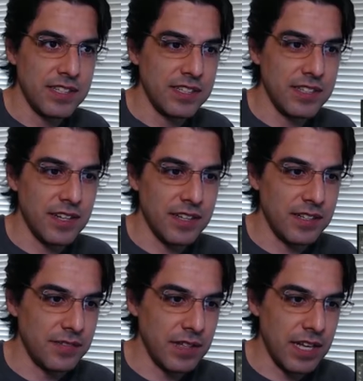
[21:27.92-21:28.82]

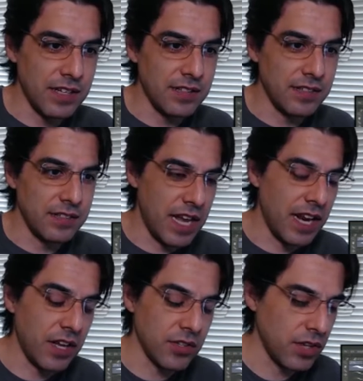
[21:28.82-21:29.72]
Um, and and
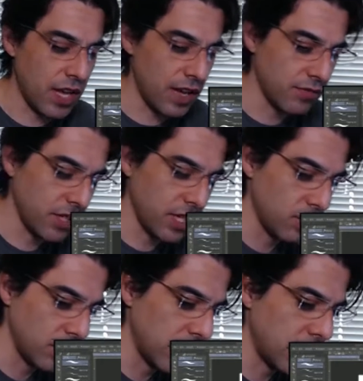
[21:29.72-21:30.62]
I also have like
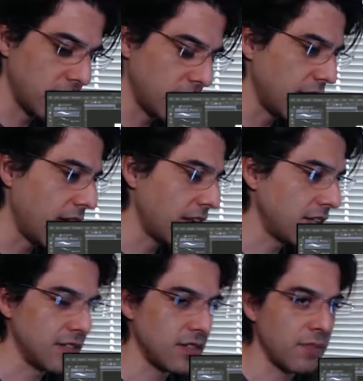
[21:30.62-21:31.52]
really clear
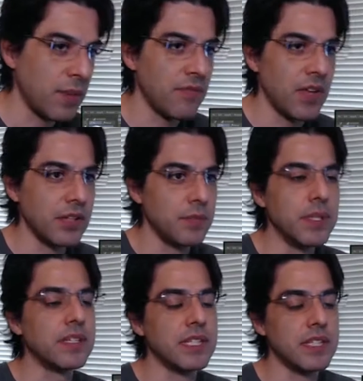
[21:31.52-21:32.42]
guidelines on my
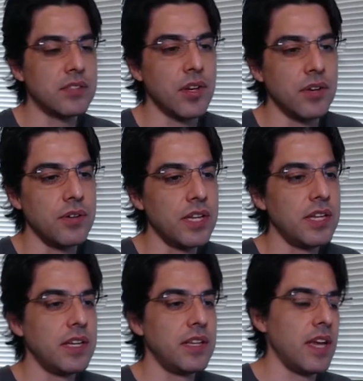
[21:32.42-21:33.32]
availability, so
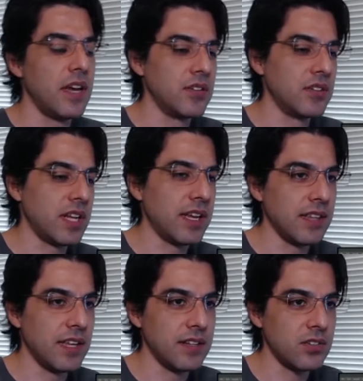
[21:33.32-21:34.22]
they understand
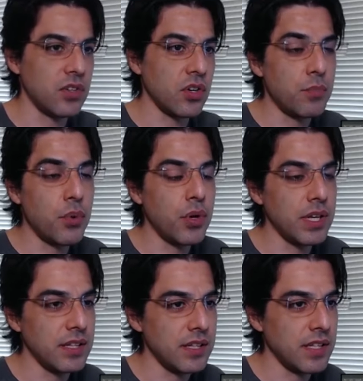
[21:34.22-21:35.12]
that at a certain
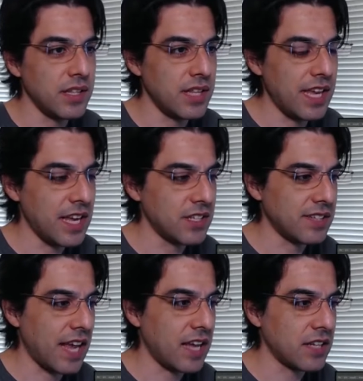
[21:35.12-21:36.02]
point they can't
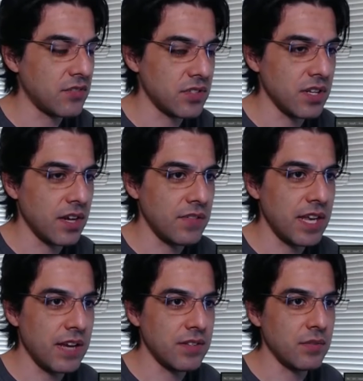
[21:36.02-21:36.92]
just ask for stuff. They
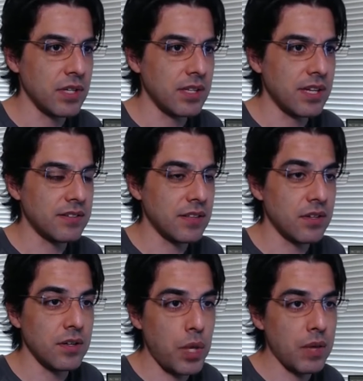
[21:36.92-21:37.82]
have to realize that they're
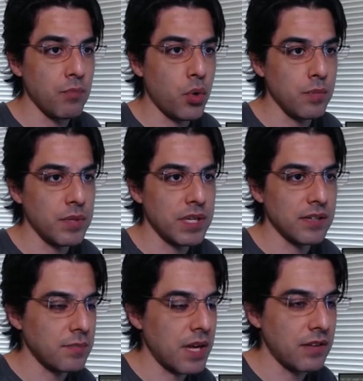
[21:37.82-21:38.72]
going to pay more
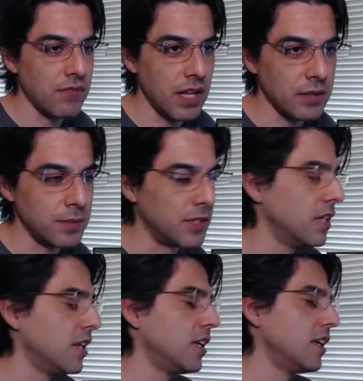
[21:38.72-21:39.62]
because I'm not available,
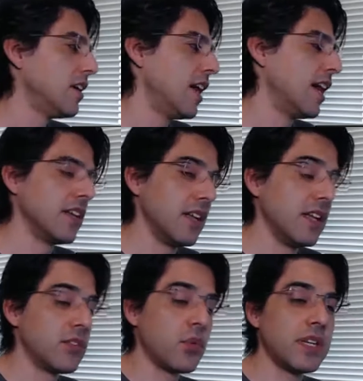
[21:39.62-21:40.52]
and it,
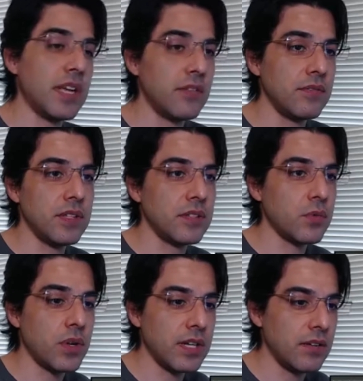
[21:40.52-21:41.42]
it's worked out. It's
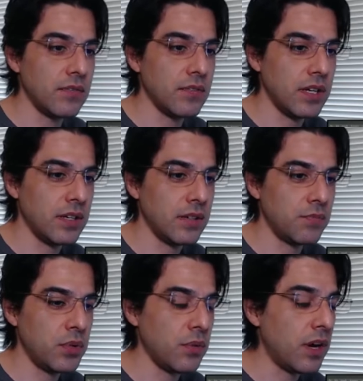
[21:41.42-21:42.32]
worked out uh,
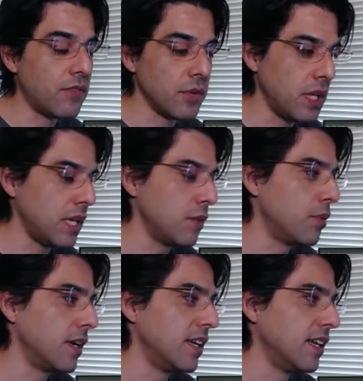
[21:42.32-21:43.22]
pretty well for me. But